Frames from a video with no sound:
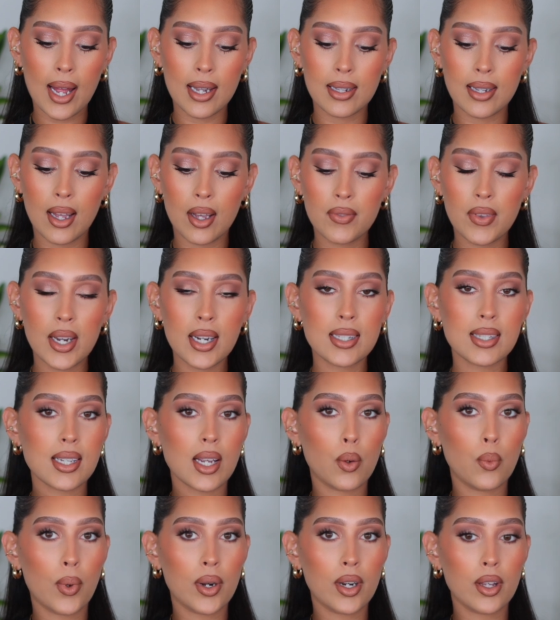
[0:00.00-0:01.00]
I love that it's
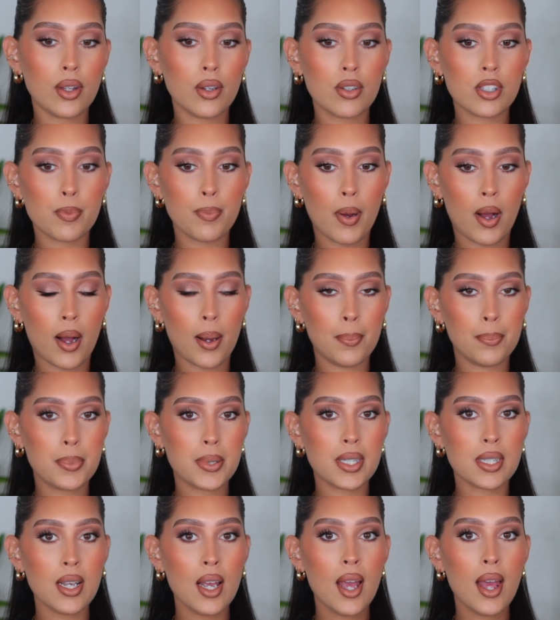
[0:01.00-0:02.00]
like one of those
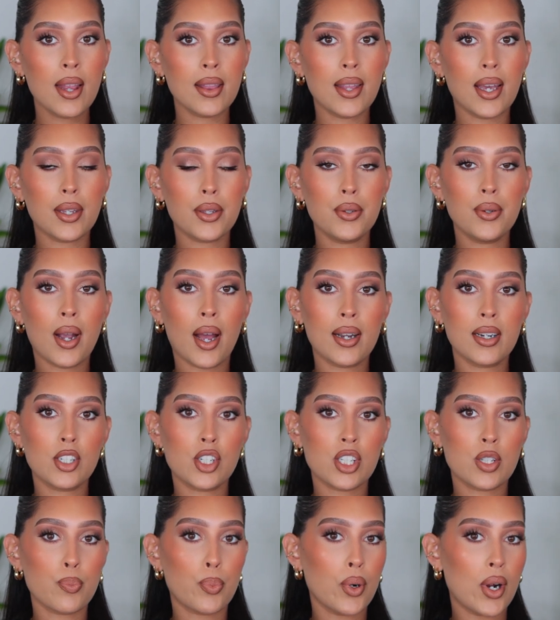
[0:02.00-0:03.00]
pumps that you kind of
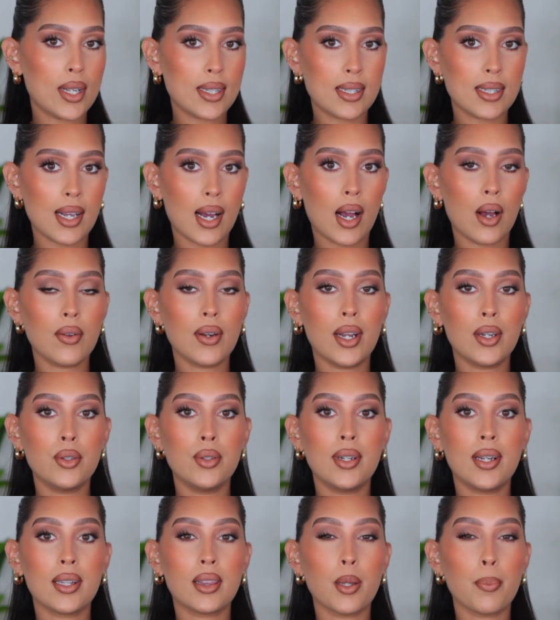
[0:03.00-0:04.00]
just press down and
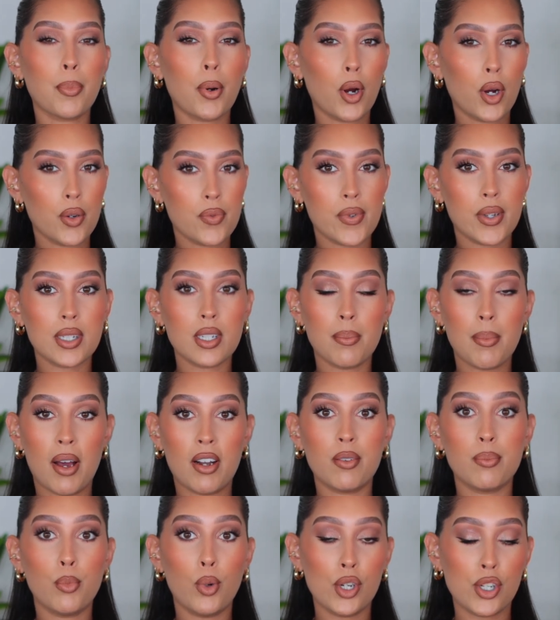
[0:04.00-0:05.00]
you get the perfect
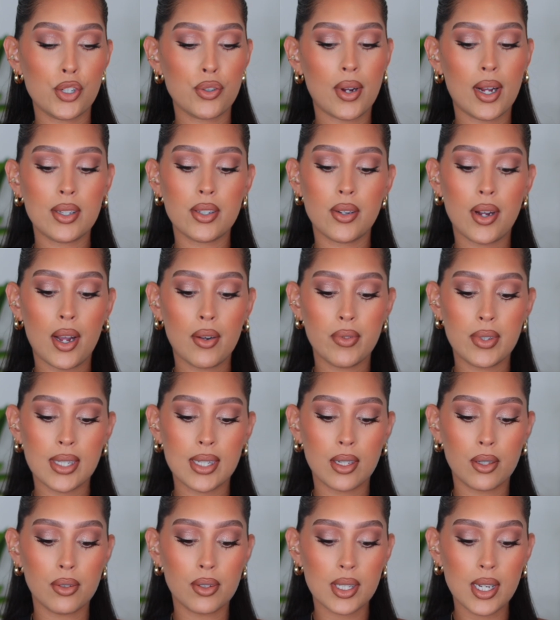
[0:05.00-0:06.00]
amount of moisturizer every
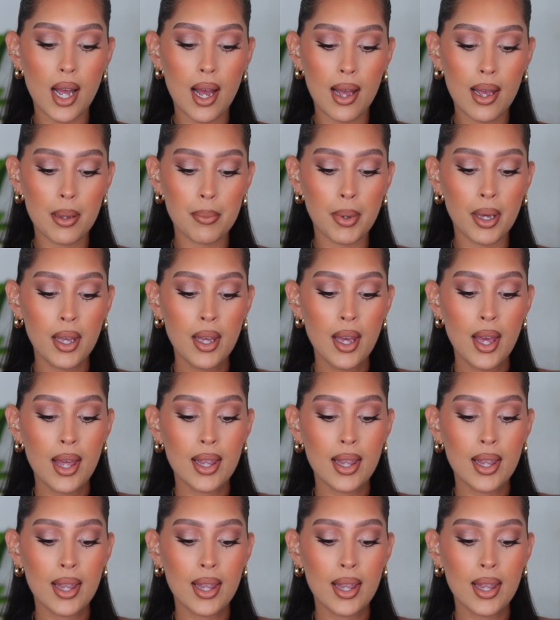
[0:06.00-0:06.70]
single time.